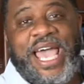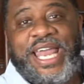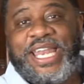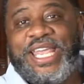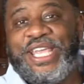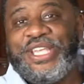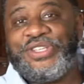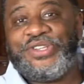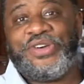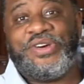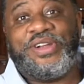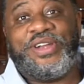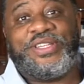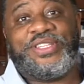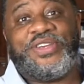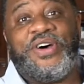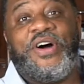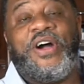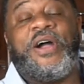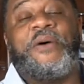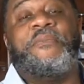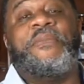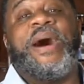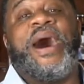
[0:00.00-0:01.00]
and he's going to
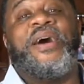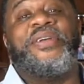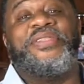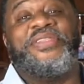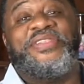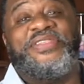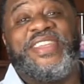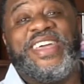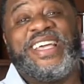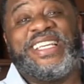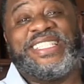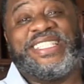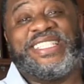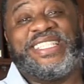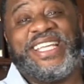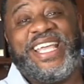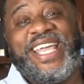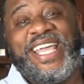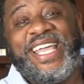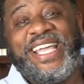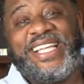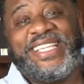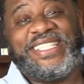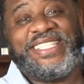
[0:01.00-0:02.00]
talk about
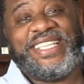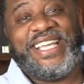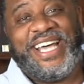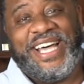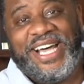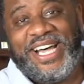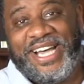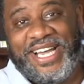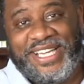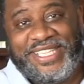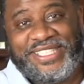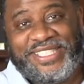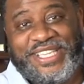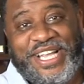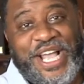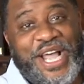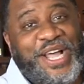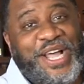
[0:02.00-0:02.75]
this is us.